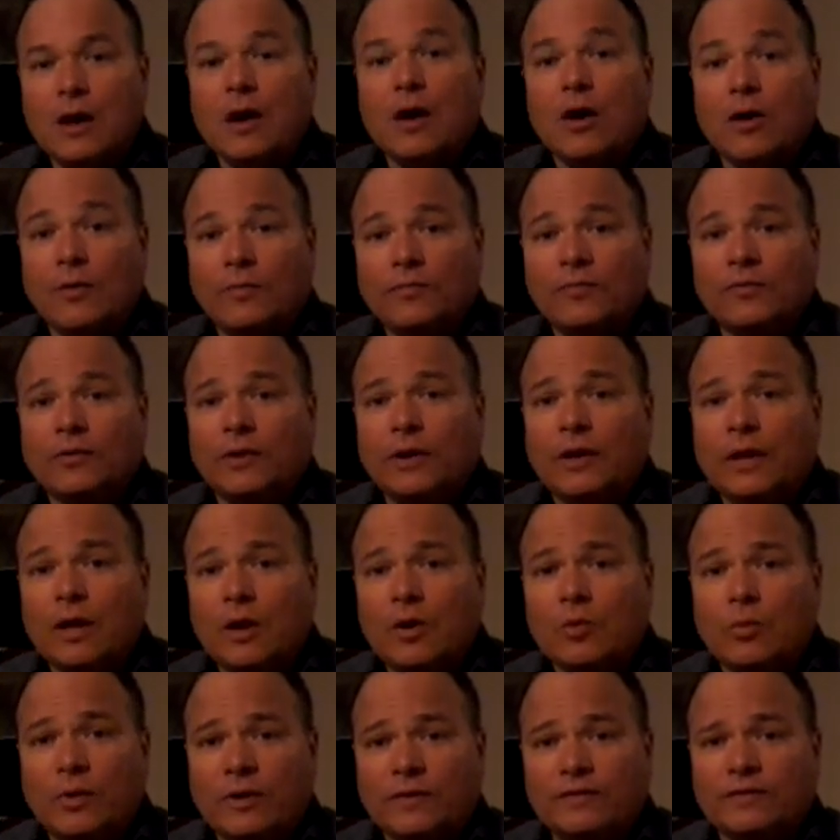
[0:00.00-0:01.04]
Hopefully,
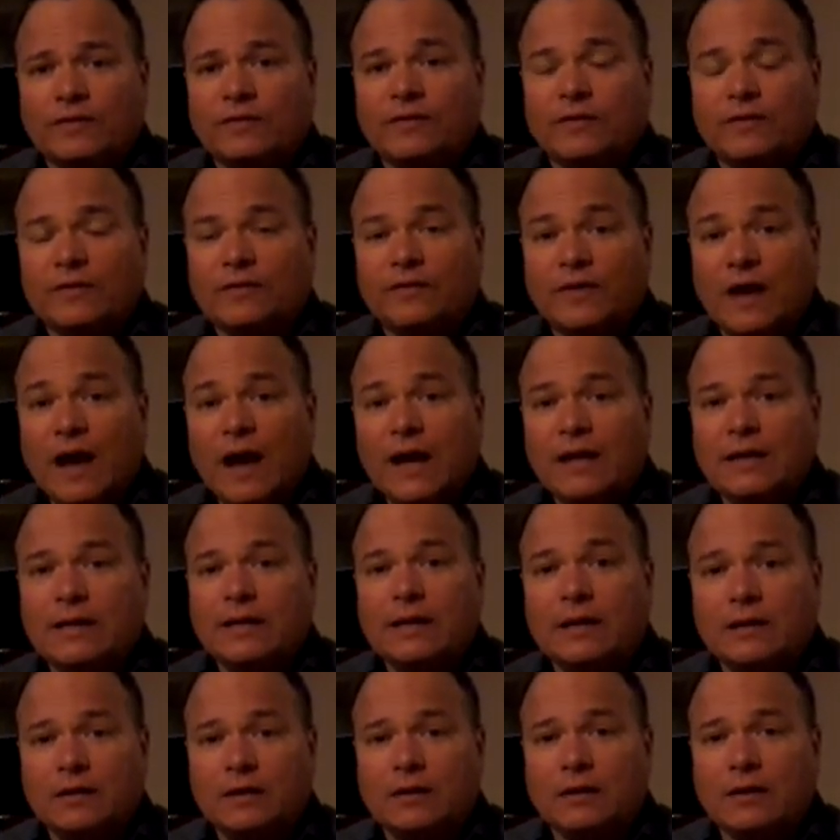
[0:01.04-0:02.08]
we as a society
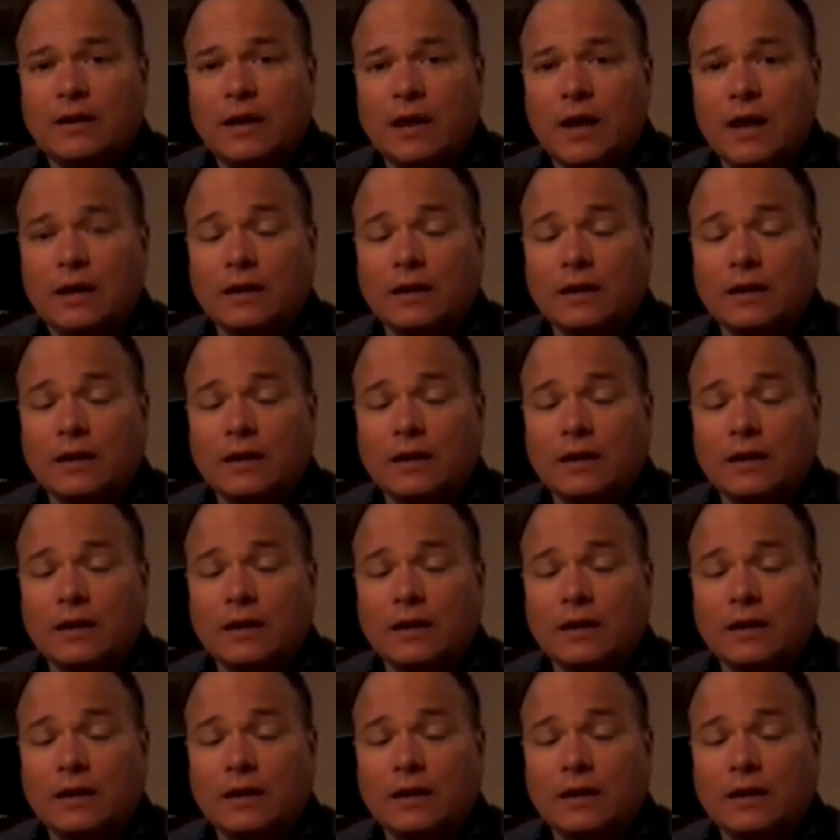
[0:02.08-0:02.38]
can